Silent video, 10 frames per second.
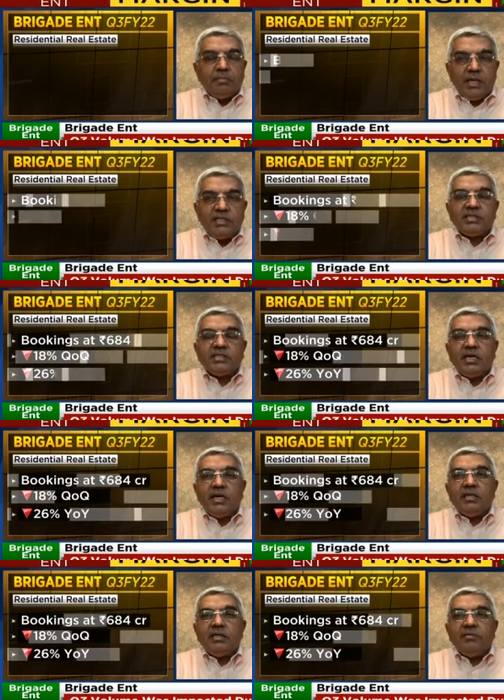the past.
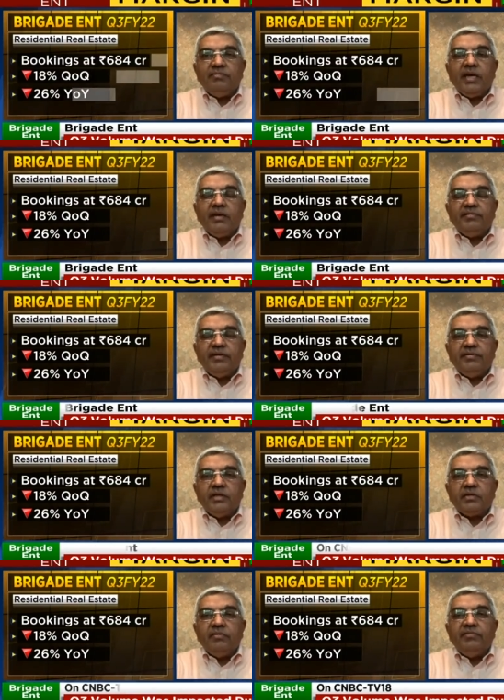And we have
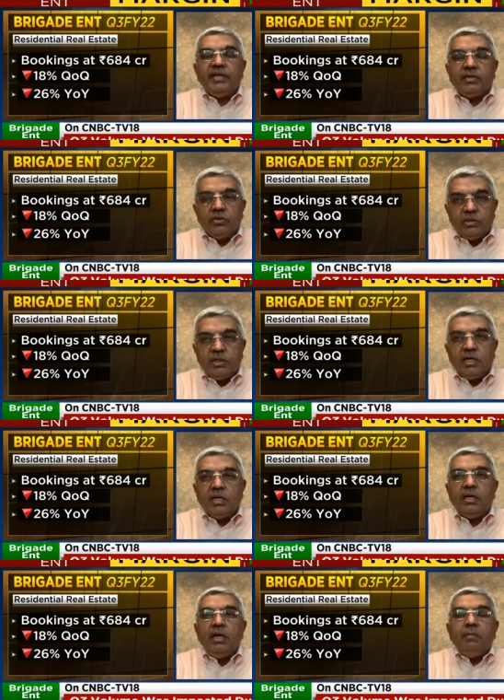a, very good
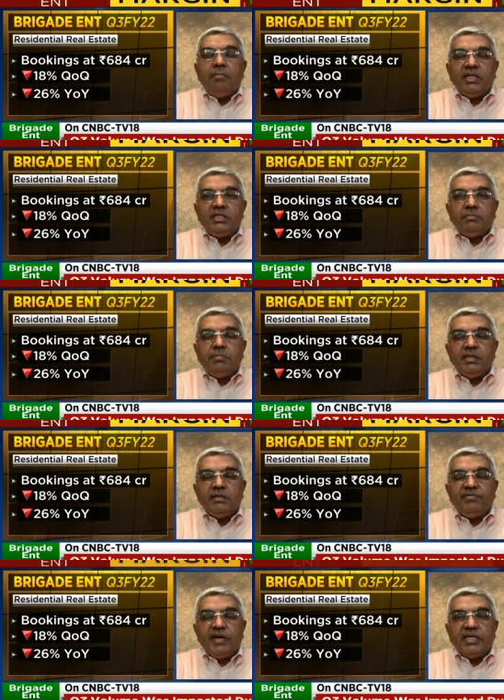budget by
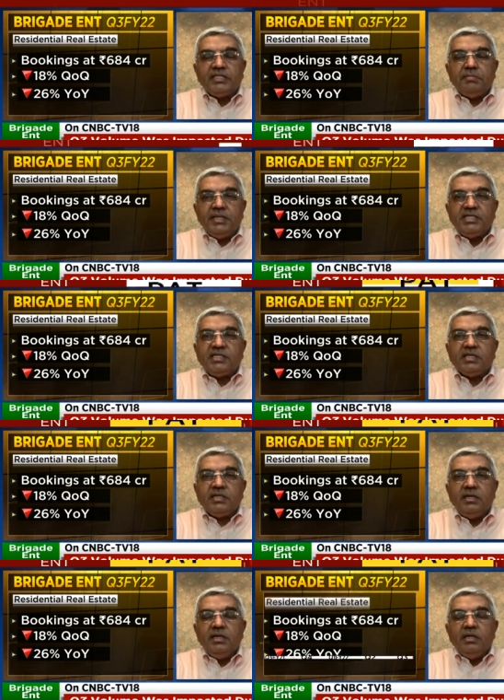the finance
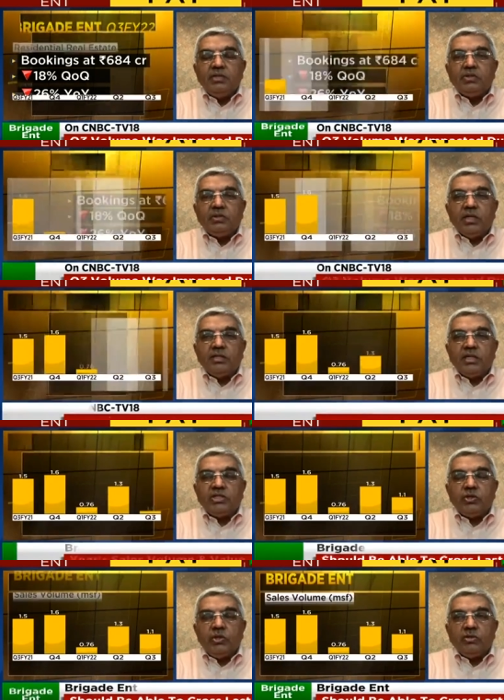minister. So that,
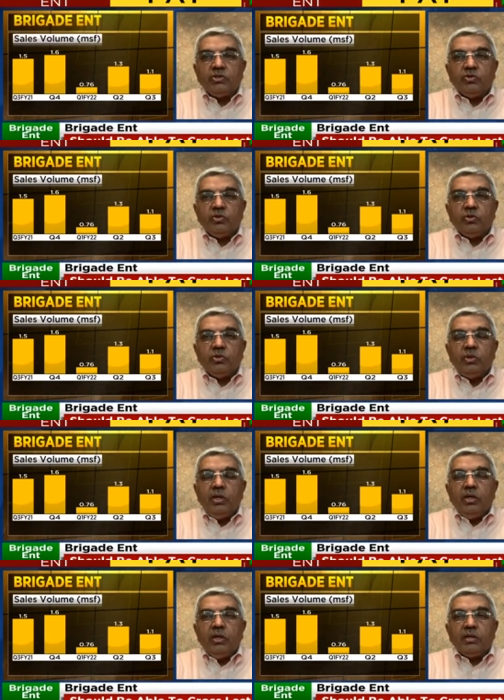that should also
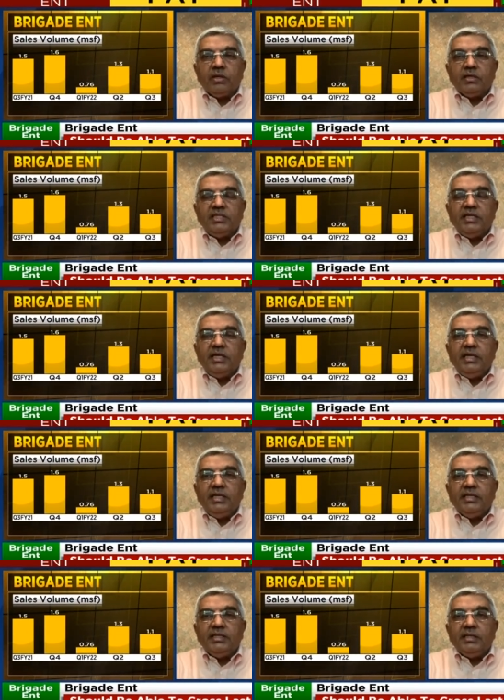uh,
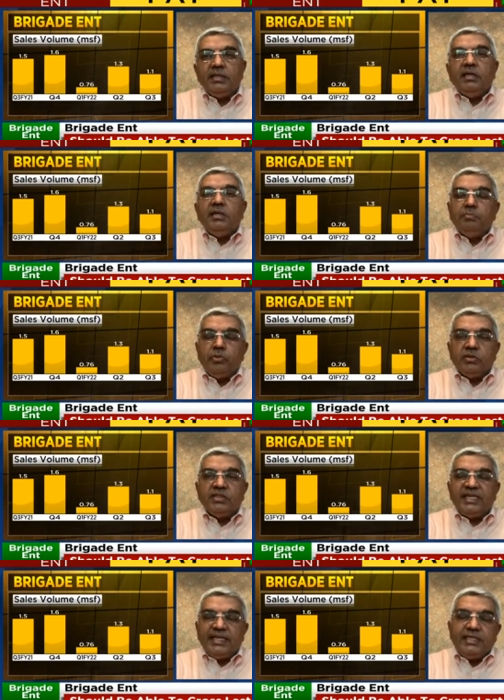generally uh, uh,
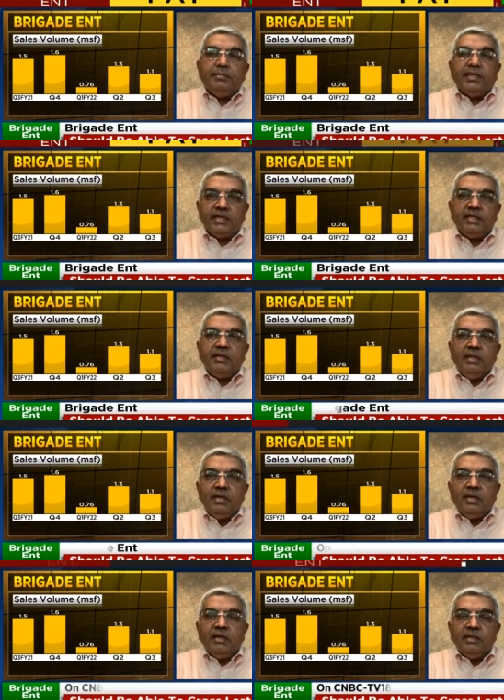improve the sentiment
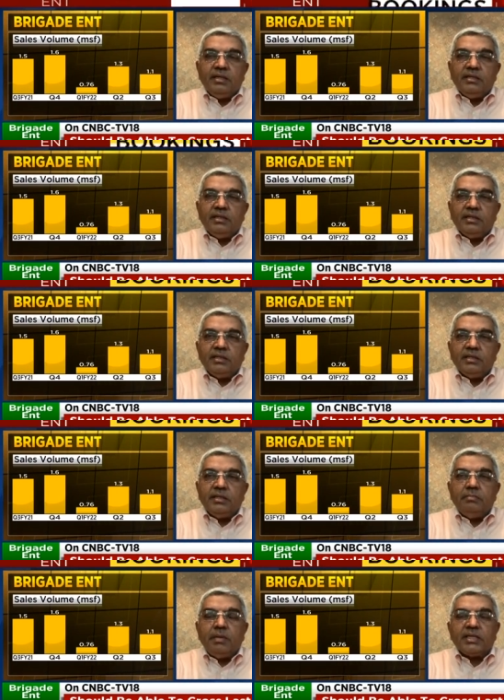in
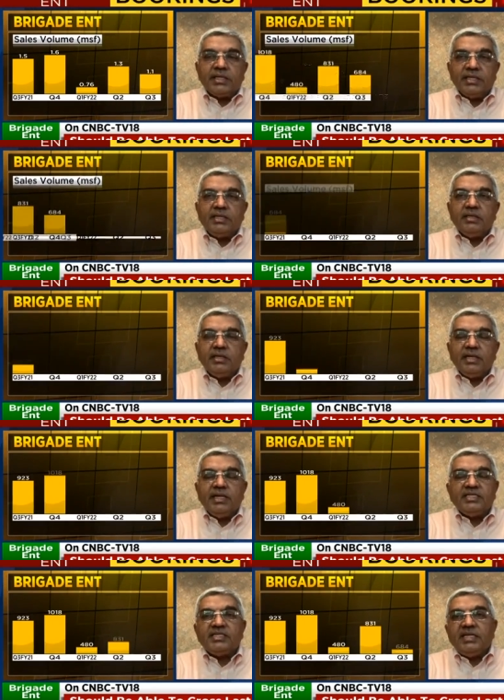the market,
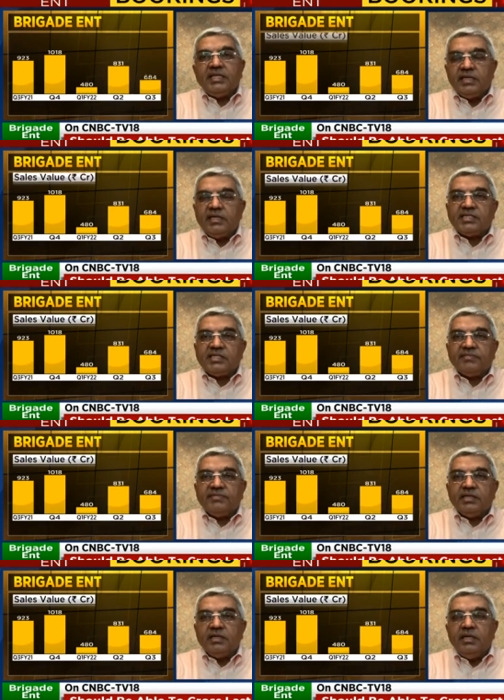real estate, and rest
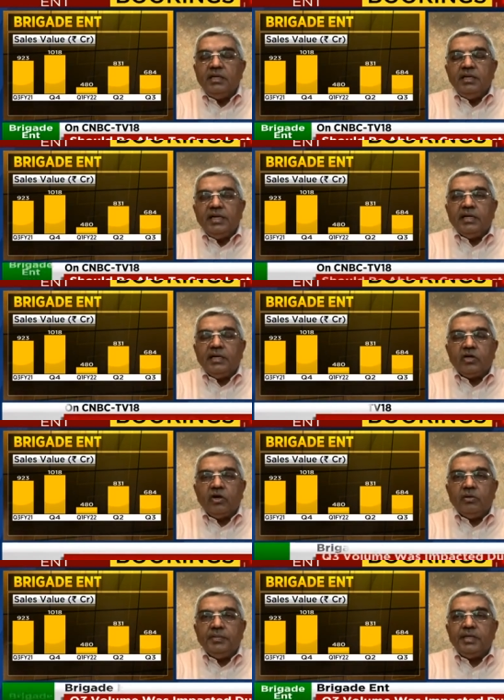of the
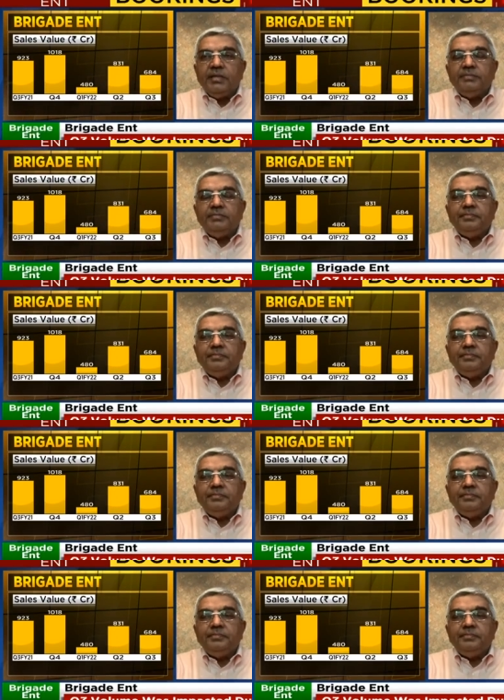economy.